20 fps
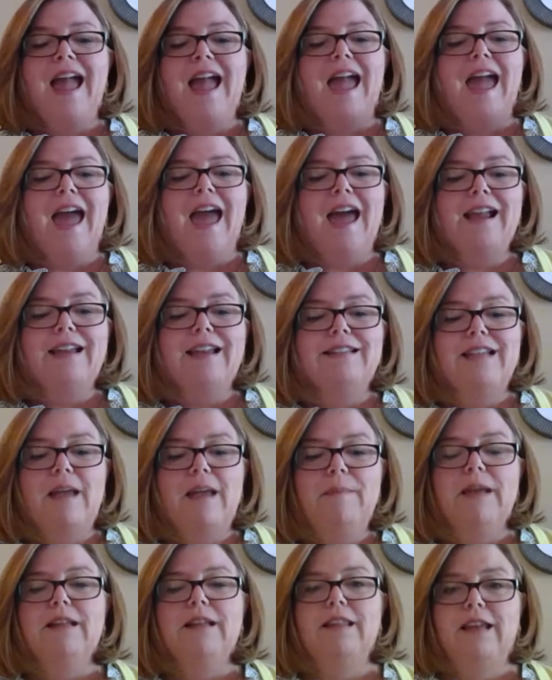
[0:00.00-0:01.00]

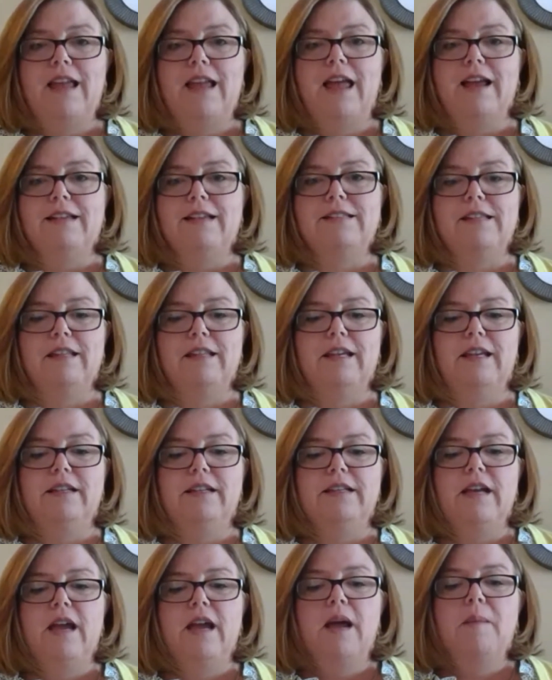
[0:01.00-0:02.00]
academically
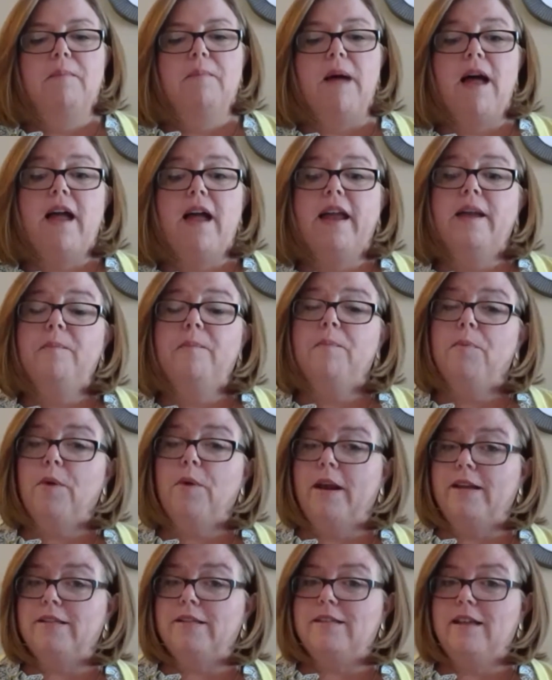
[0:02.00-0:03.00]
excellent by
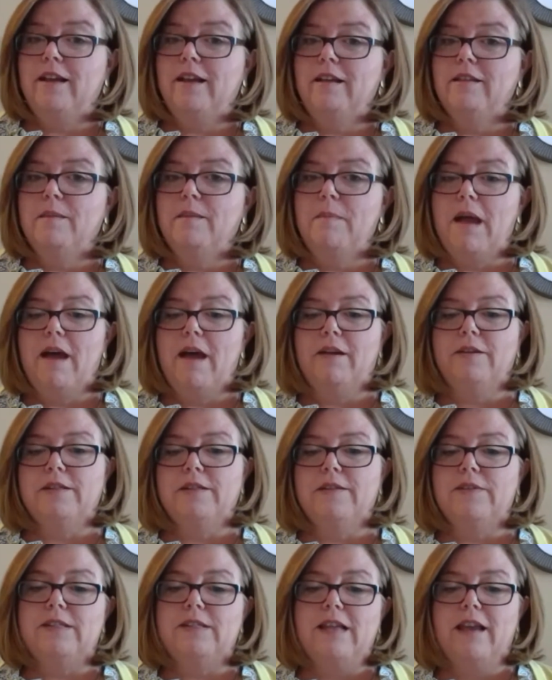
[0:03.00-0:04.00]
embracing the
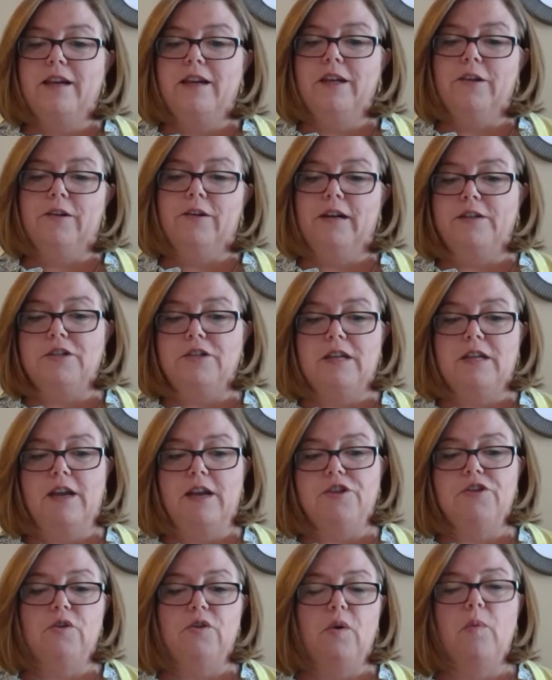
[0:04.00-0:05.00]
models of secular
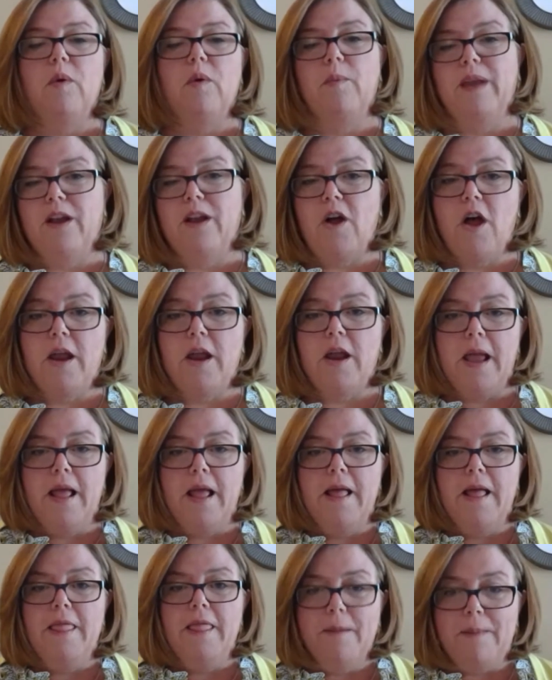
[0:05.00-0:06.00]
education, or what we called
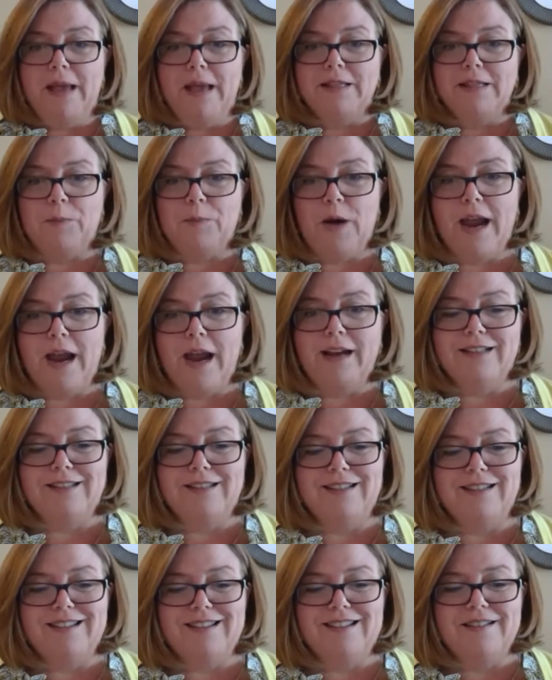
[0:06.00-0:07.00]
the best
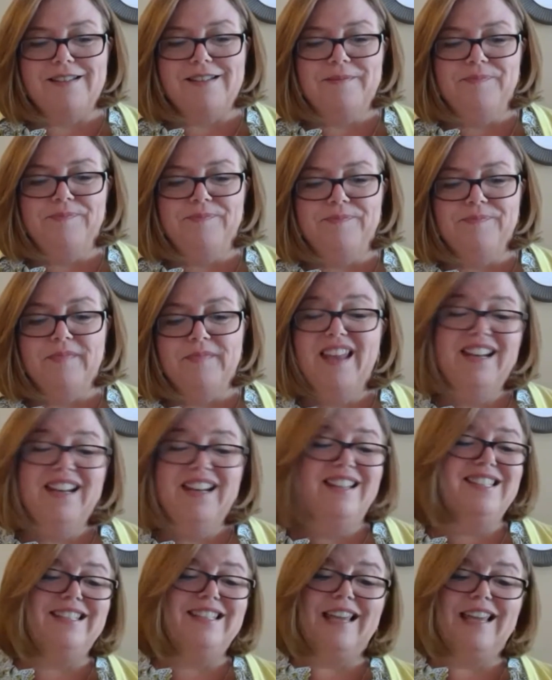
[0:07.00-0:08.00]
practices. And
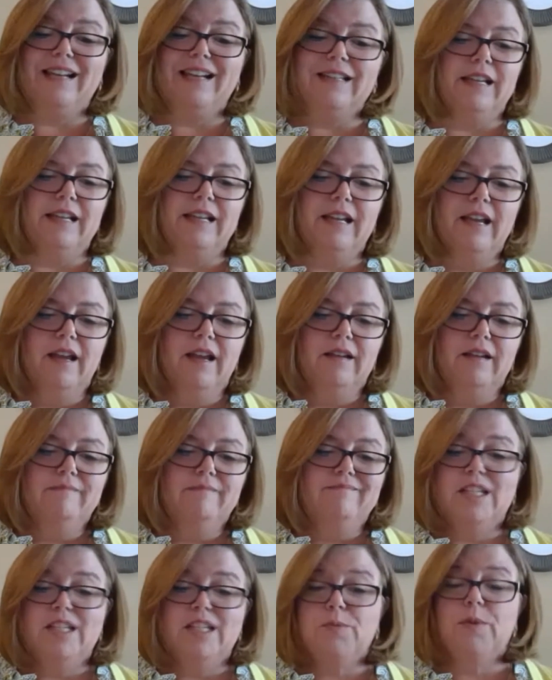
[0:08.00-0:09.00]
incidentally,
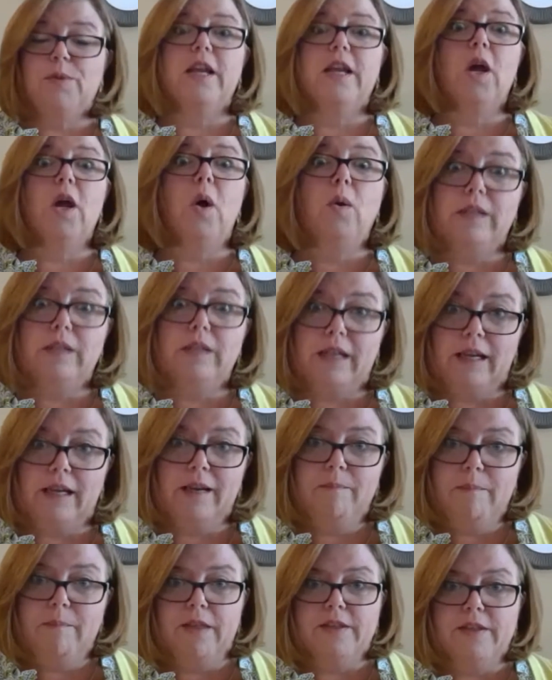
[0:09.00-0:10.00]
these were the only
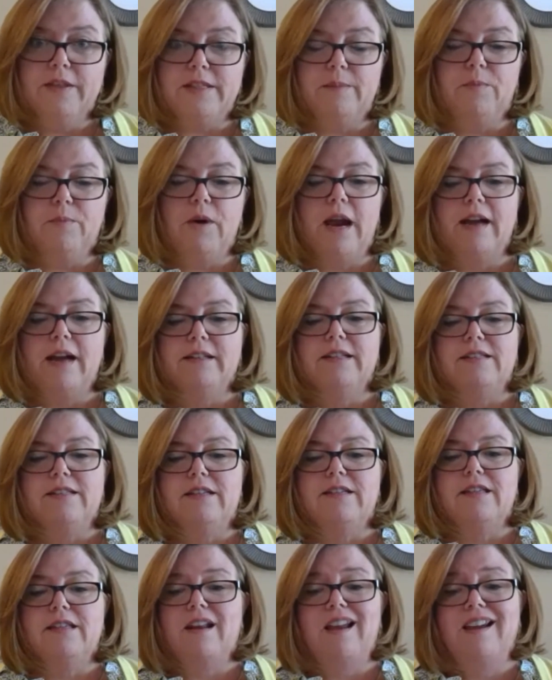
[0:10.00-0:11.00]
methods and
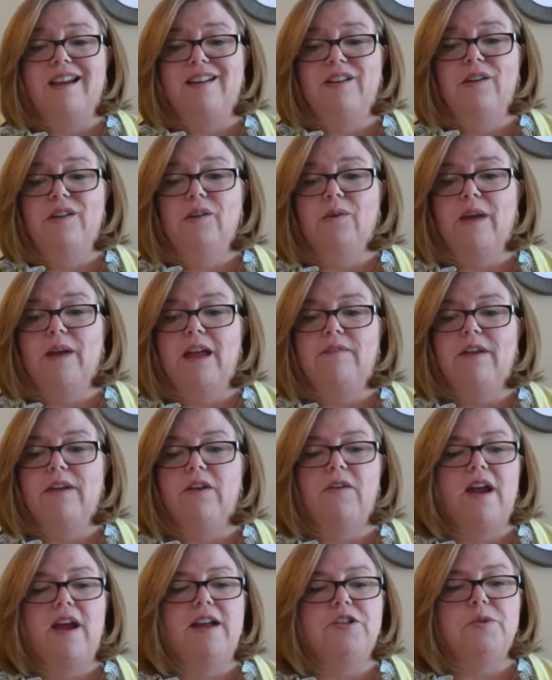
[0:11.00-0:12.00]
practices that I knew, having
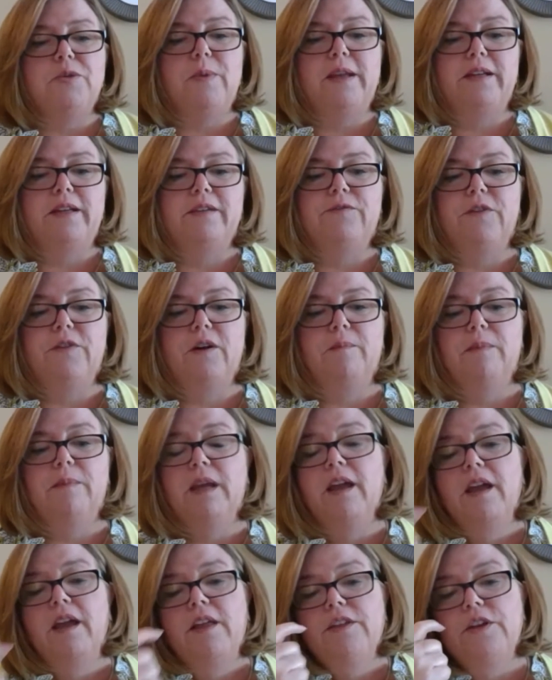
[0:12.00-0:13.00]
graduated from
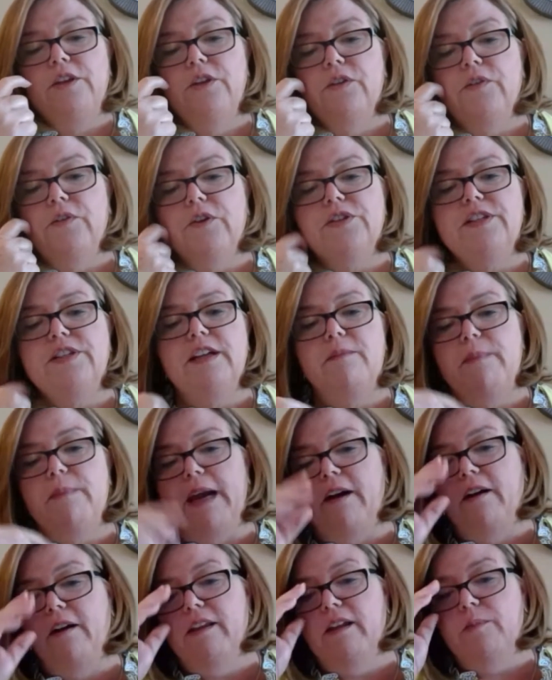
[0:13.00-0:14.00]
the University of
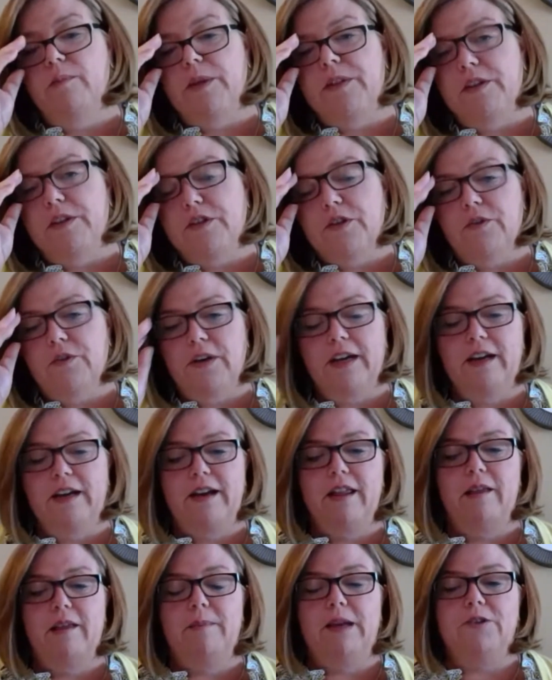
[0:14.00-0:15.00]
Maryland with a degree in
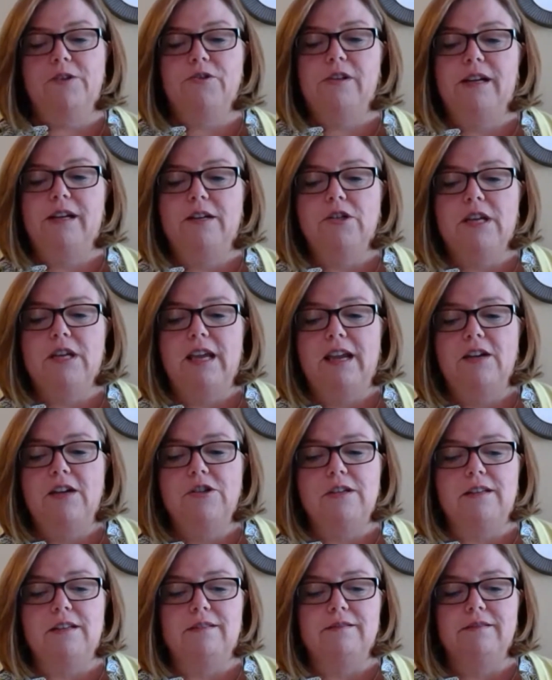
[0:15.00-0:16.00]
elementary
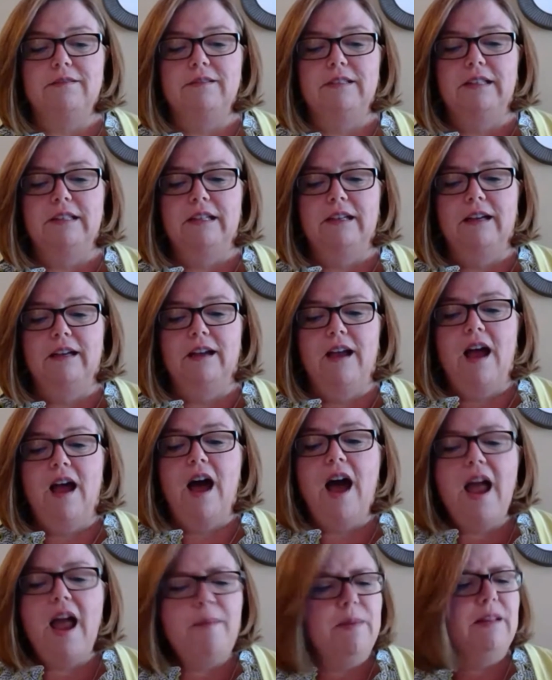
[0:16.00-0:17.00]
education.
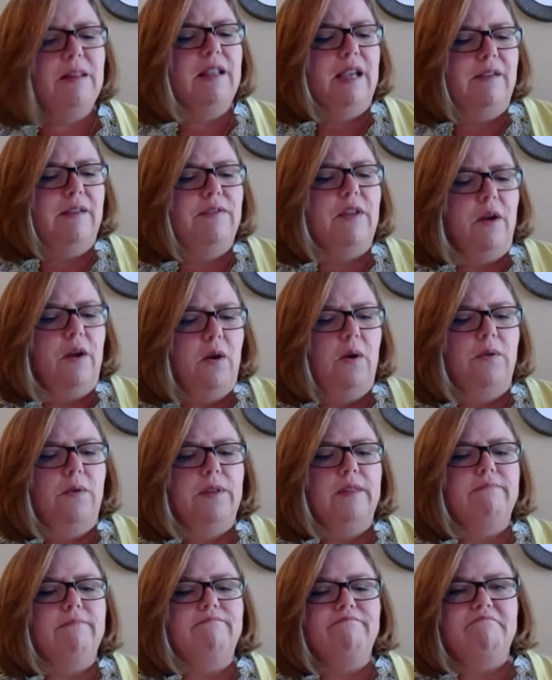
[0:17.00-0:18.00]
I believe, though,
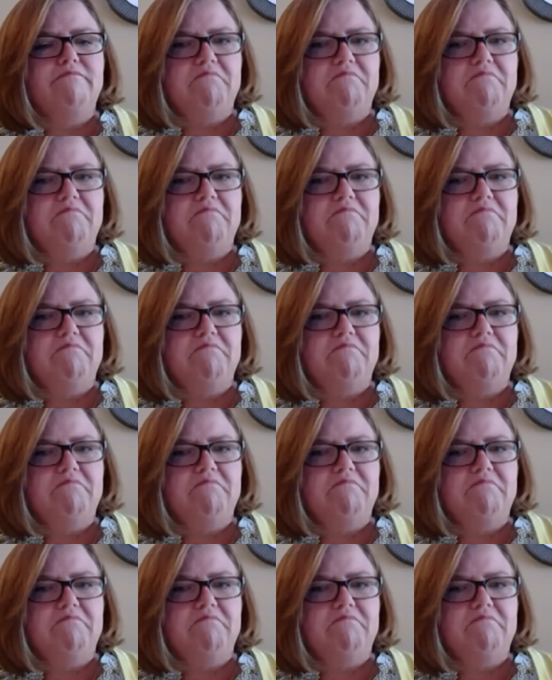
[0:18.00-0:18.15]
that